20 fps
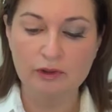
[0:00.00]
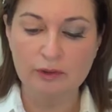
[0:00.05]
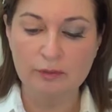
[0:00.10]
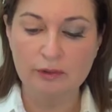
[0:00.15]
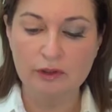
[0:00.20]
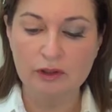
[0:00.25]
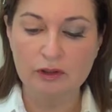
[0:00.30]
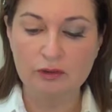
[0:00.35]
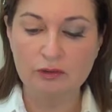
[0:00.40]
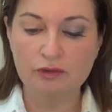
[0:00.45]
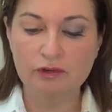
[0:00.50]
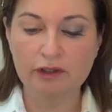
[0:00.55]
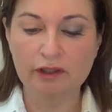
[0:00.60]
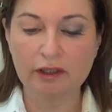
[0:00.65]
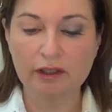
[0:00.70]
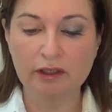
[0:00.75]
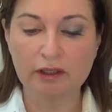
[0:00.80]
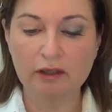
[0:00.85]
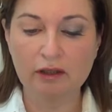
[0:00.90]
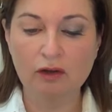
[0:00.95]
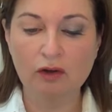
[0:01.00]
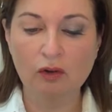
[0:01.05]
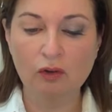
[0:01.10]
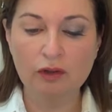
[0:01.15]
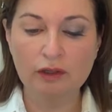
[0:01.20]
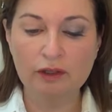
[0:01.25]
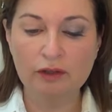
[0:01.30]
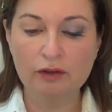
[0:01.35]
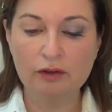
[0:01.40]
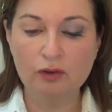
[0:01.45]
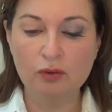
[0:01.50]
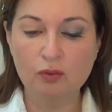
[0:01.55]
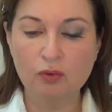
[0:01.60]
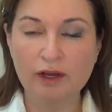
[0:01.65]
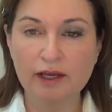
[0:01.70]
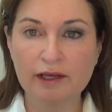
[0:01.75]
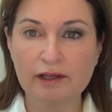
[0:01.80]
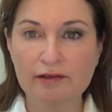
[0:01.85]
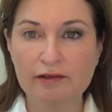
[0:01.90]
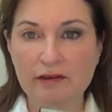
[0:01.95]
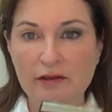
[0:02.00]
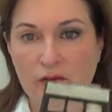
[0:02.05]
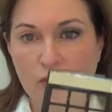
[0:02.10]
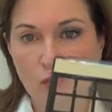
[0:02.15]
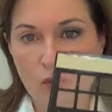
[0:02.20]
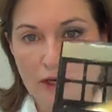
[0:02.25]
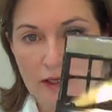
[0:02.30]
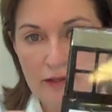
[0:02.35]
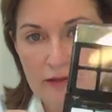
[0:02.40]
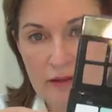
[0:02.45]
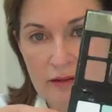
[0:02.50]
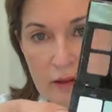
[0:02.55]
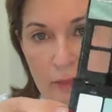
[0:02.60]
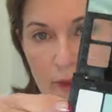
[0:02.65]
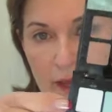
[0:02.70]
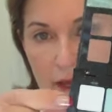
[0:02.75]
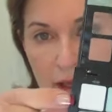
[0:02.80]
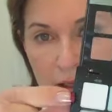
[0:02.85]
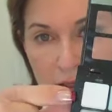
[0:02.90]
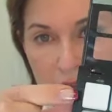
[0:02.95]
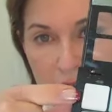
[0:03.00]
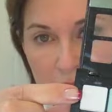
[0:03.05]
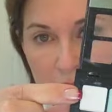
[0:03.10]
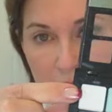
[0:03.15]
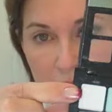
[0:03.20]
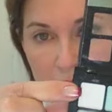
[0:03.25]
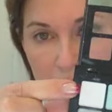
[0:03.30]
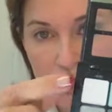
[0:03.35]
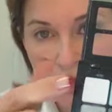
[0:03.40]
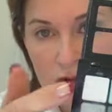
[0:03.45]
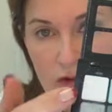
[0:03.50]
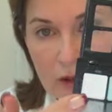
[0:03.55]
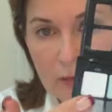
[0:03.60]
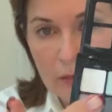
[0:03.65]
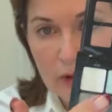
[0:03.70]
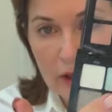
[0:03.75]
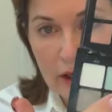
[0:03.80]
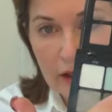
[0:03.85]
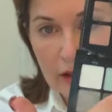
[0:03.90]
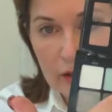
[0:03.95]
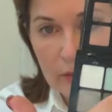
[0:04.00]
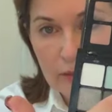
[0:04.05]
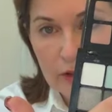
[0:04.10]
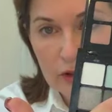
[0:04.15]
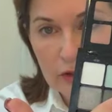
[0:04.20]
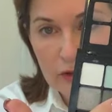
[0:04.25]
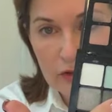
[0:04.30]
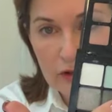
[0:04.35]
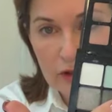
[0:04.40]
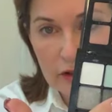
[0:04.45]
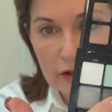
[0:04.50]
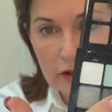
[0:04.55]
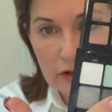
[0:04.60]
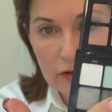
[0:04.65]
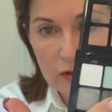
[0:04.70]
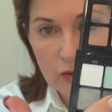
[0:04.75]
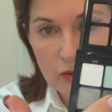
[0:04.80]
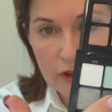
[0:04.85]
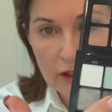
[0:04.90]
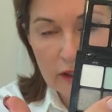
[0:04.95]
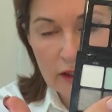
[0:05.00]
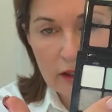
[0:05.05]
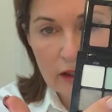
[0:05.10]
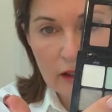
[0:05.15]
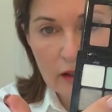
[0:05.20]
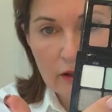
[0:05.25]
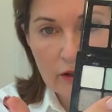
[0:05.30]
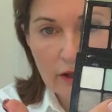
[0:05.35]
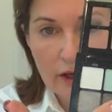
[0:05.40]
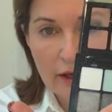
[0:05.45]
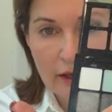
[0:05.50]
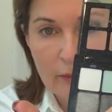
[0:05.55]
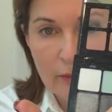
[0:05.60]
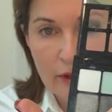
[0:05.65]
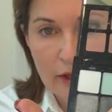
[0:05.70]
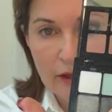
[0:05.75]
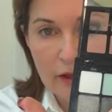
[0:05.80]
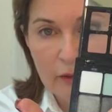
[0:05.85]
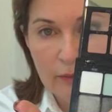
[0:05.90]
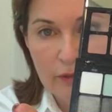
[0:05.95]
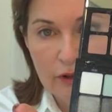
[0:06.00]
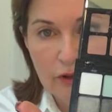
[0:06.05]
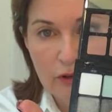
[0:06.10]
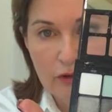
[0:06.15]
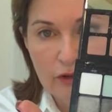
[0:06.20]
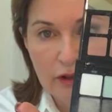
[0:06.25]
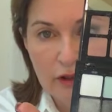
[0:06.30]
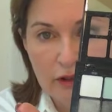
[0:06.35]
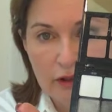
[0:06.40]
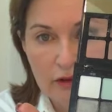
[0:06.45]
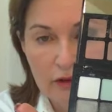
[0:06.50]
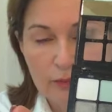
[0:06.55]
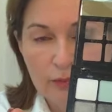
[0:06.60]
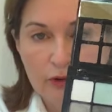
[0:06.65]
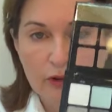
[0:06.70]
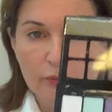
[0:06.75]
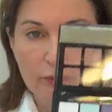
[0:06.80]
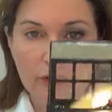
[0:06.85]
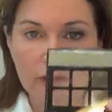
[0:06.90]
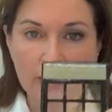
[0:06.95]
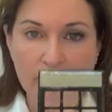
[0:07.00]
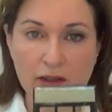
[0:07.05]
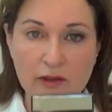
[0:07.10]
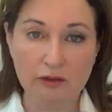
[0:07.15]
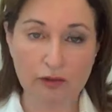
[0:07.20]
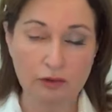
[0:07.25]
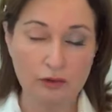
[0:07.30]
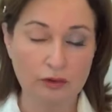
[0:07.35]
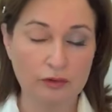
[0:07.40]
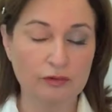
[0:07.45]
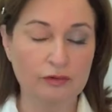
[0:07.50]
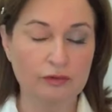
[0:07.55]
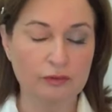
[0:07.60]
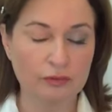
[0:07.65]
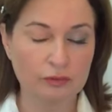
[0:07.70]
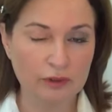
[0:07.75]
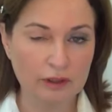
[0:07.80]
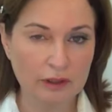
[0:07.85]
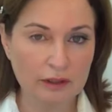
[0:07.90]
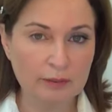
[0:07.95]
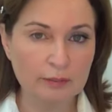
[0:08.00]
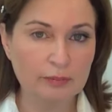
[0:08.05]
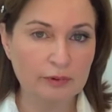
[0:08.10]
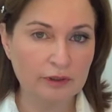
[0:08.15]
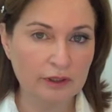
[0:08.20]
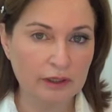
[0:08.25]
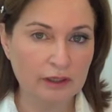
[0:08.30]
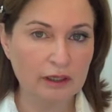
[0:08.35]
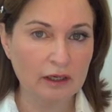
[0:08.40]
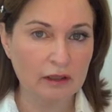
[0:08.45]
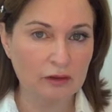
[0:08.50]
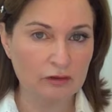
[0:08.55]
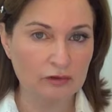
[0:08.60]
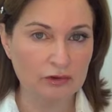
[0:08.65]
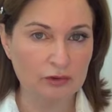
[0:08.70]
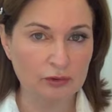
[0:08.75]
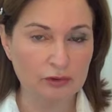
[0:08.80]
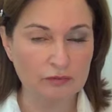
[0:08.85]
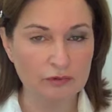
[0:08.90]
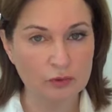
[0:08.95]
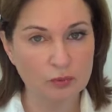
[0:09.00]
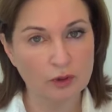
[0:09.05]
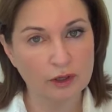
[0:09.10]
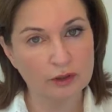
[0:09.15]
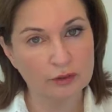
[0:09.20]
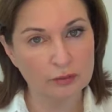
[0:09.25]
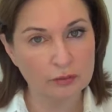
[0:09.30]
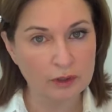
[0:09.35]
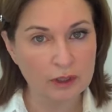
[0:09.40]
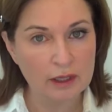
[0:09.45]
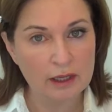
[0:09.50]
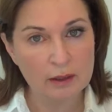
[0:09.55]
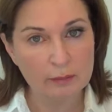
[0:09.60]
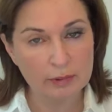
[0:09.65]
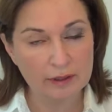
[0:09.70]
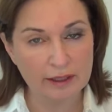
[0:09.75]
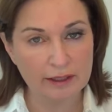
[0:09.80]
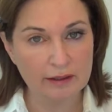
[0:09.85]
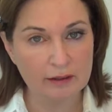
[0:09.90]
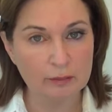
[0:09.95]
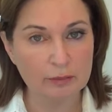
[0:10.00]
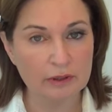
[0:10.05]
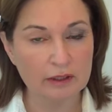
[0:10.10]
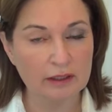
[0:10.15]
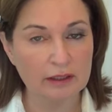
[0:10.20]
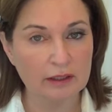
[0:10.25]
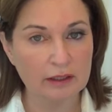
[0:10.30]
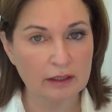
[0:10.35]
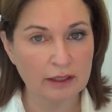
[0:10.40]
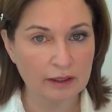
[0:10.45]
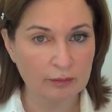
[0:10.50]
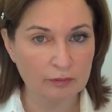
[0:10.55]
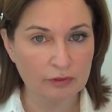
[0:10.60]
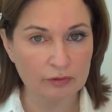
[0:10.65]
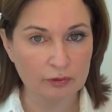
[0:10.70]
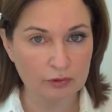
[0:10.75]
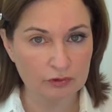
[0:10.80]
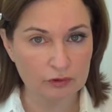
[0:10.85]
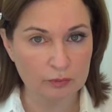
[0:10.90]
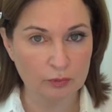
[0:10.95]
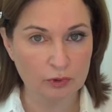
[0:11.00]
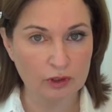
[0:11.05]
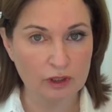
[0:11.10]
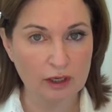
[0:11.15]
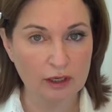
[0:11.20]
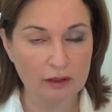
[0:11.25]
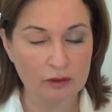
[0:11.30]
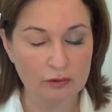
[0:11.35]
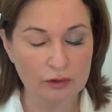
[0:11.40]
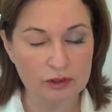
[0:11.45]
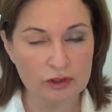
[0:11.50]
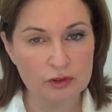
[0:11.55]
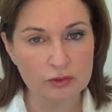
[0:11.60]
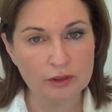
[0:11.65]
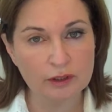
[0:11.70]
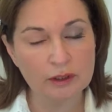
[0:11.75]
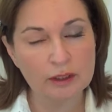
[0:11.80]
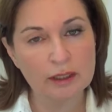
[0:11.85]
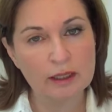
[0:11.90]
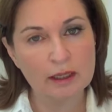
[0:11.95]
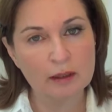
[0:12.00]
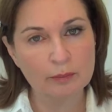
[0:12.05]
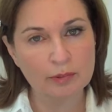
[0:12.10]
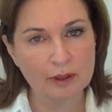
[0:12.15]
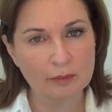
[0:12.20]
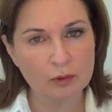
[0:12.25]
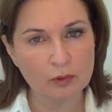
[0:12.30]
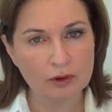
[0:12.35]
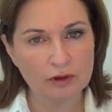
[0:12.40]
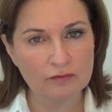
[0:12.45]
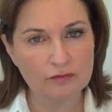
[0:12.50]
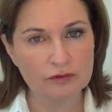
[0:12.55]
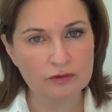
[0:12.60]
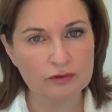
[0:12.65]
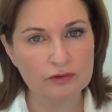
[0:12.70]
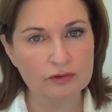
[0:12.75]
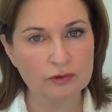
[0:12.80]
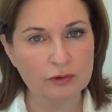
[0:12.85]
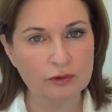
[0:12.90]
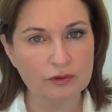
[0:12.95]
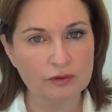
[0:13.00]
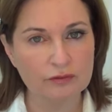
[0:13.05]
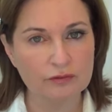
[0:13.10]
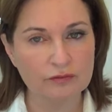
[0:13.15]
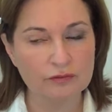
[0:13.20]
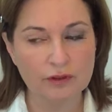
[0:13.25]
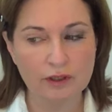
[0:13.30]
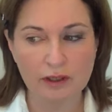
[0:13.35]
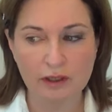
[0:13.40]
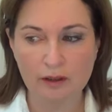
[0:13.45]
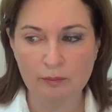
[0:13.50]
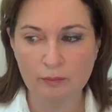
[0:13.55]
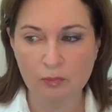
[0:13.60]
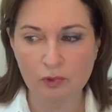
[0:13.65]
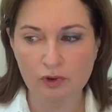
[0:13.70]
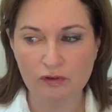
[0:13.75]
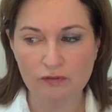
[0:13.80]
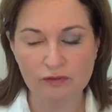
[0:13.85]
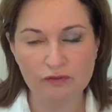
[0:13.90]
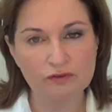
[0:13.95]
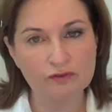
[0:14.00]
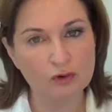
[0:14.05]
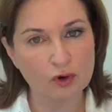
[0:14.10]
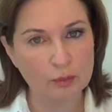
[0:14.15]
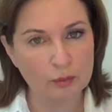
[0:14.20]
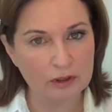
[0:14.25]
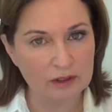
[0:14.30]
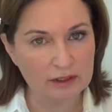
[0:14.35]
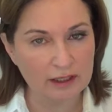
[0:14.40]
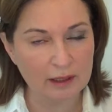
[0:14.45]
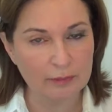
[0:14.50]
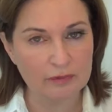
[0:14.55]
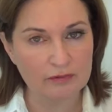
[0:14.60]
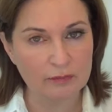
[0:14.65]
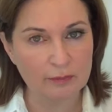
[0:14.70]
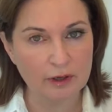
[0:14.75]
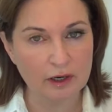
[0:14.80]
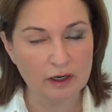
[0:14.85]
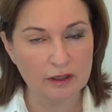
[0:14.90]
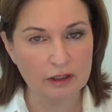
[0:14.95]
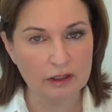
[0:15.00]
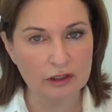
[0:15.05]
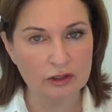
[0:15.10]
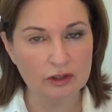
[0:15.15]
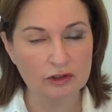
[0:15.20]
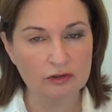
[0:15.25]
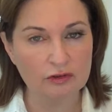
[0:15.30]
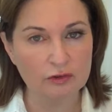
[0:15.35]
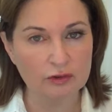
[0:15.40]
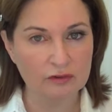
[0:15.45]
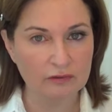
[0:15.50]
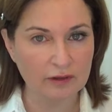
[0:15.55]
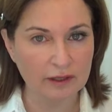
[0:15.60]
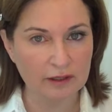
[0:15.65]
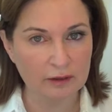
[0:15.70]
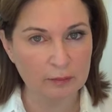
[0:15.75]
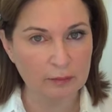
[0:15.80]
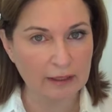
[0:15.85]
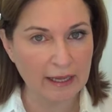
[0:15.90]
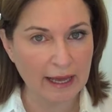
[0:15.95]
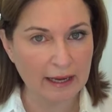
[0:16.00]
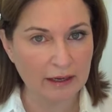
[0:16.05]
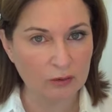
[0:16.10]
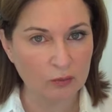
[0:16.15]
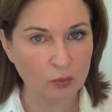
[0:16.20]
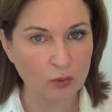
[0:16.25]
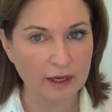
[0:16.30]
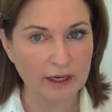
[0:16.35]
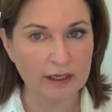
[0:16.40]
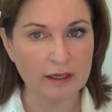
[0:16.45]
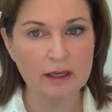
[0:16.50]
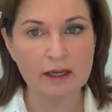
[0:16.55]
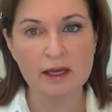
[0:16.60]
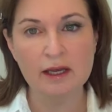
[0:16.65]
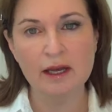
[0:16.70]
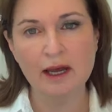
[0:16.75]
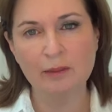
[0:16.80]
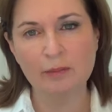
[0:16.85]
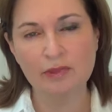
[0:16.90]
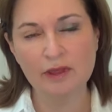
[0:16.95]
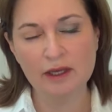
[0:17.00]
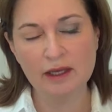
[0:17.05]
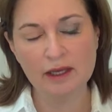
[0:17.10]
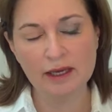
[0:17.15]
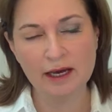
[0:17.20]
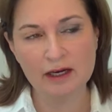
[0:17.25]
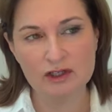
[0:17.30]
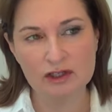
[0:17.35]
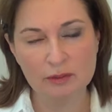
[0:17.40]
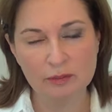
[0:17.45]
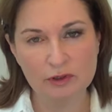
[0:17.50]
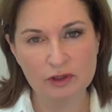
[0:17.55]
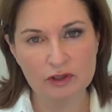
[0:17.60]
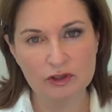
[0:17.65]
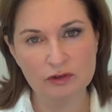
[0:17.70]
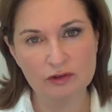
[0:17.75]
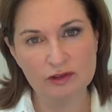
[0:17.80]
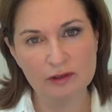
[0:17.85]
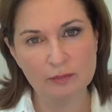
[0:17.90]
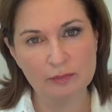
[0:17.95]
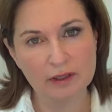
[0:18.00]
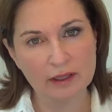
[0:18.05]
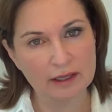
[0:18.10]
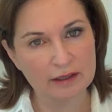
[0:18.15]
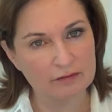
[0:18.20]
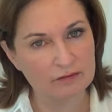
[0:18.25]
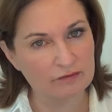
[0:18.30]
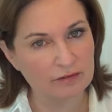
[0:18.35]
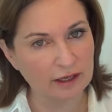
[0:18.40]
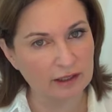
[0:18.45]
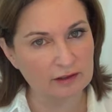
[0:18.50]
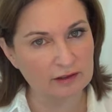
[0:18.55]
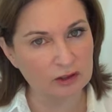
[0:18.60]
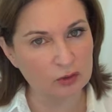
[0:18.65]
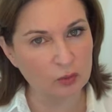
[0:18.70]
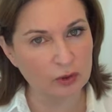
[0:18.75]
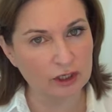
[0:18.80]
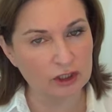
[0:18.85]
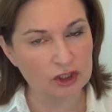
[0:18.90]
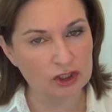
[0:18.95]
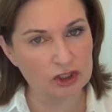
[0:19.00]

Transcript: going to be using only the grays and the whites in the palette. So I'm not going to be using this green color, and I'm not going to be using this purple color. Those are really pretty colors though if you want to play it up a little and throw some more color into it. But I'm going for a sort of more of a formal type of party look, sort of like a black and white. I'm thinking actually I'm going to do something like a fancy white